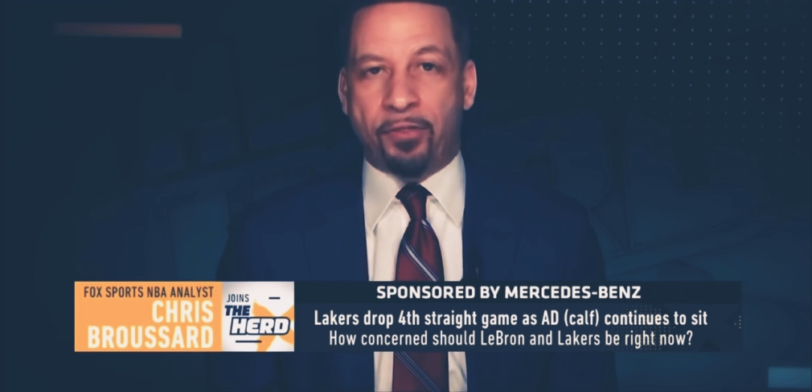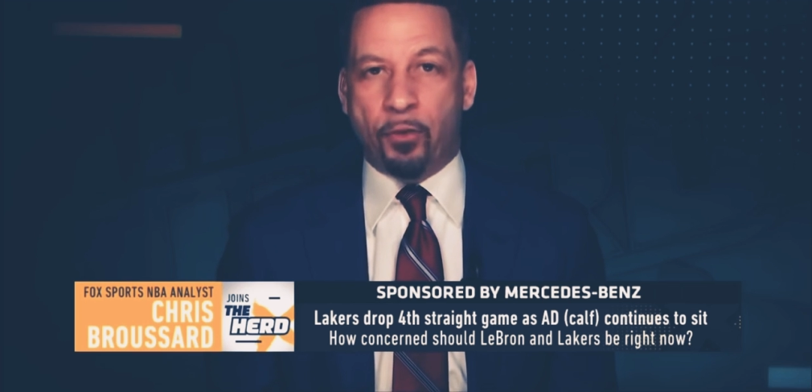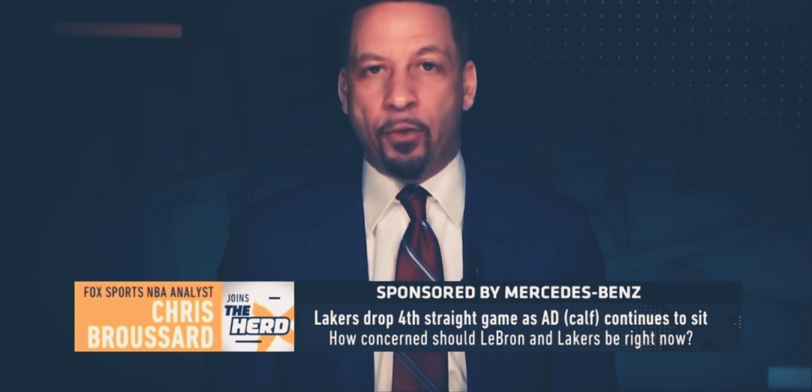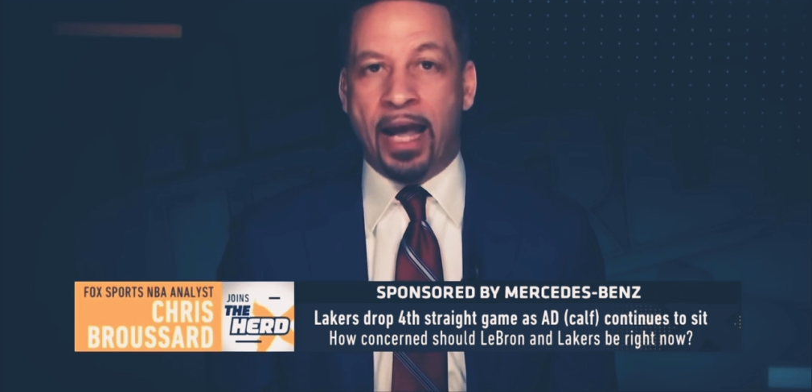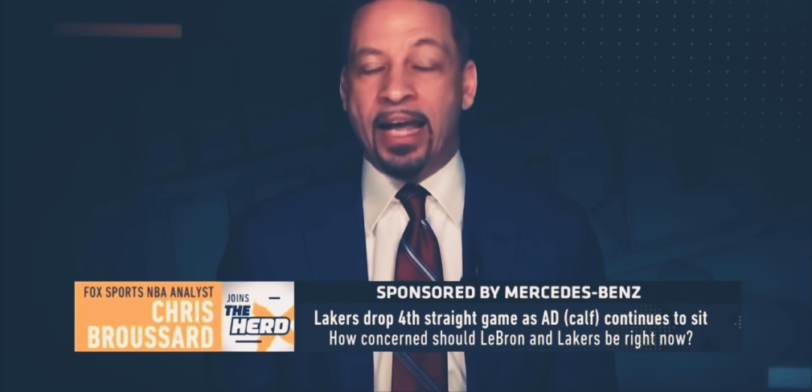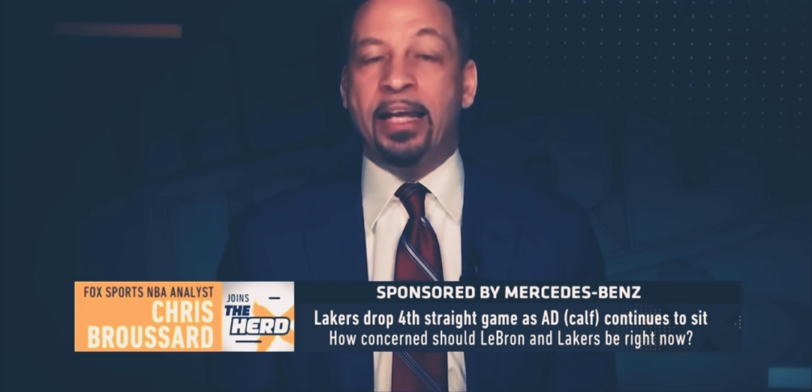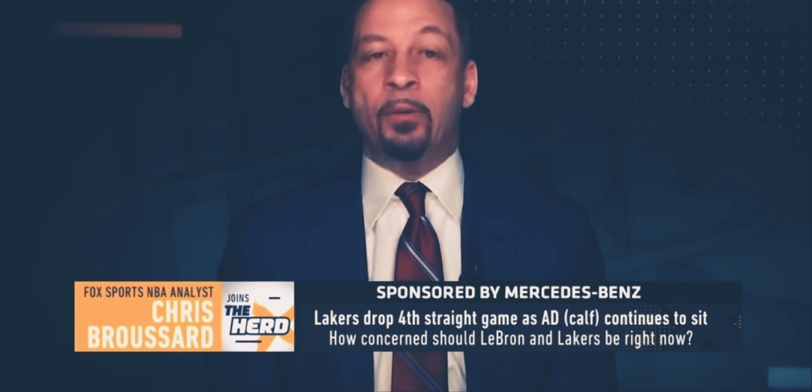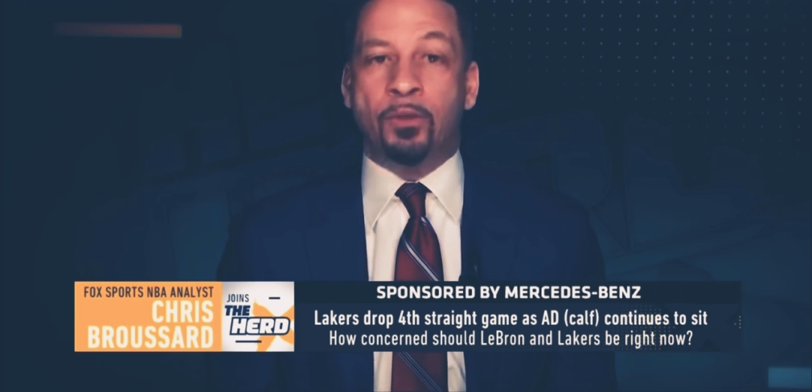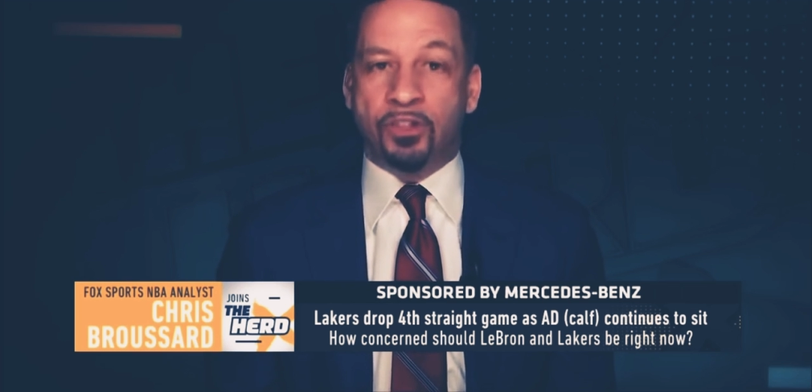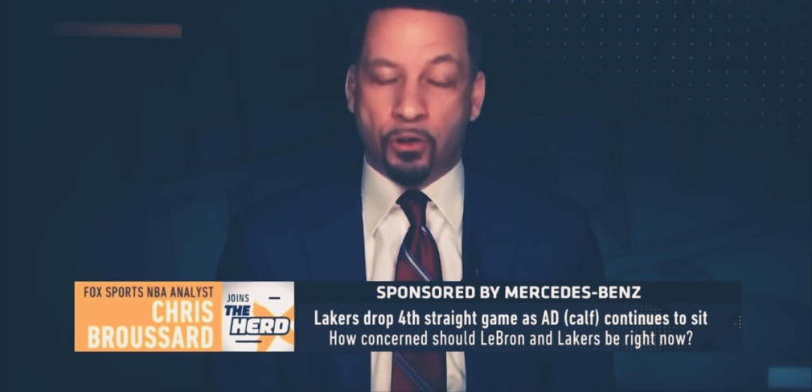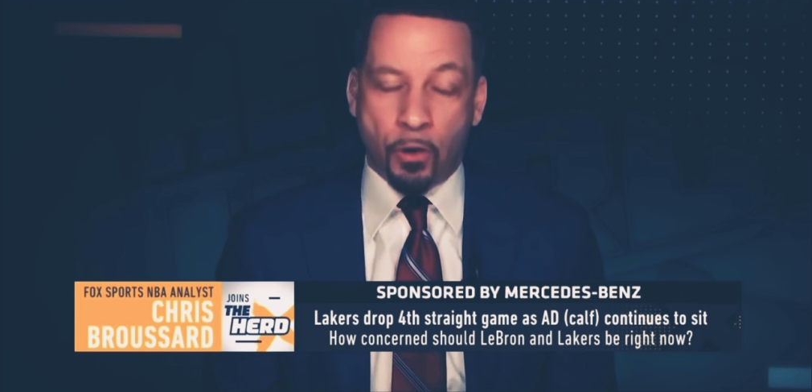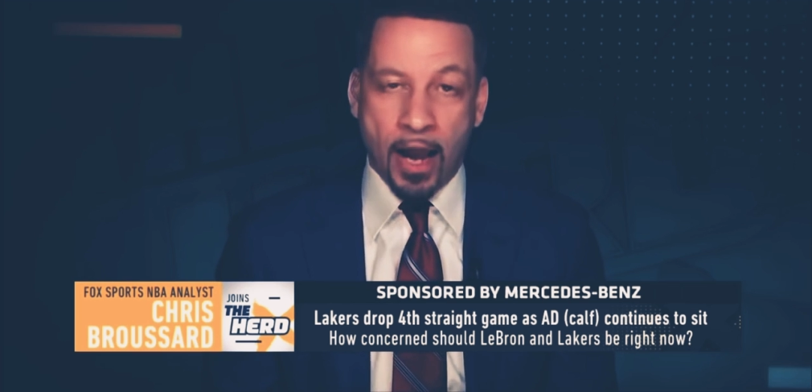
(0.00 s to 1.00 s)
through. And it
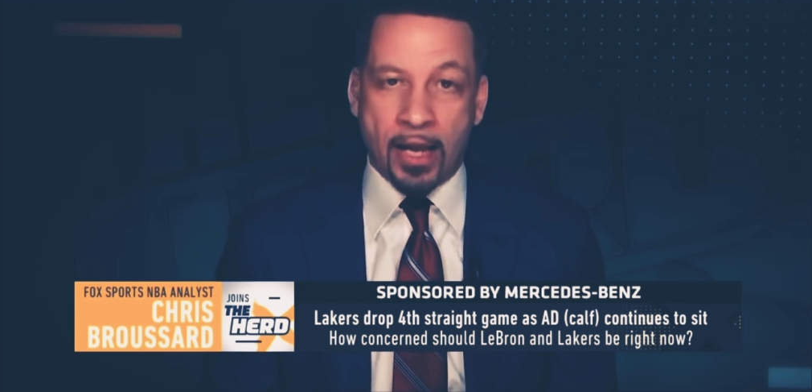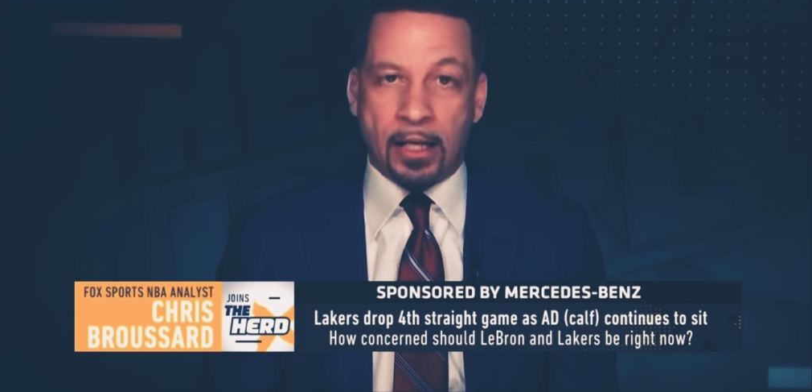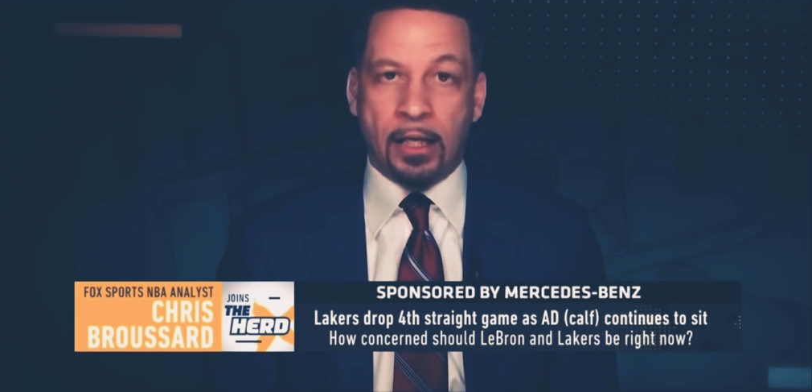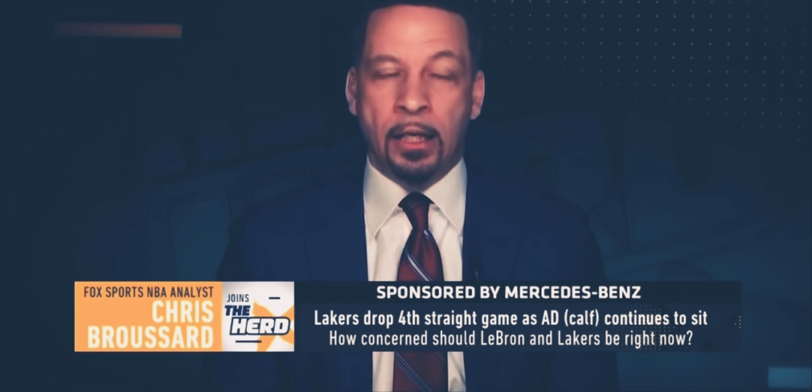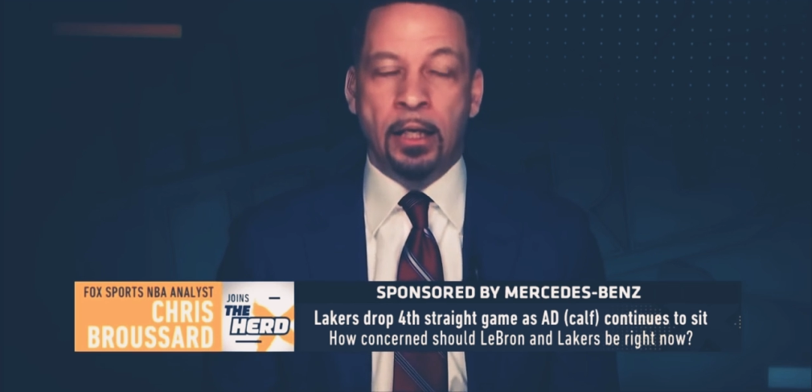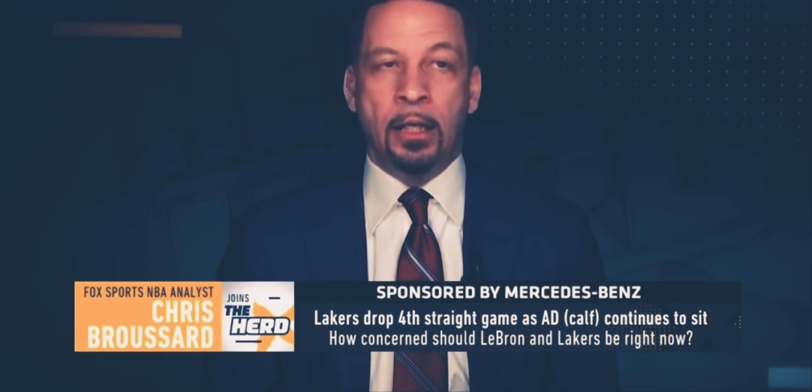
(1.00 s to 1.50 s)
was great.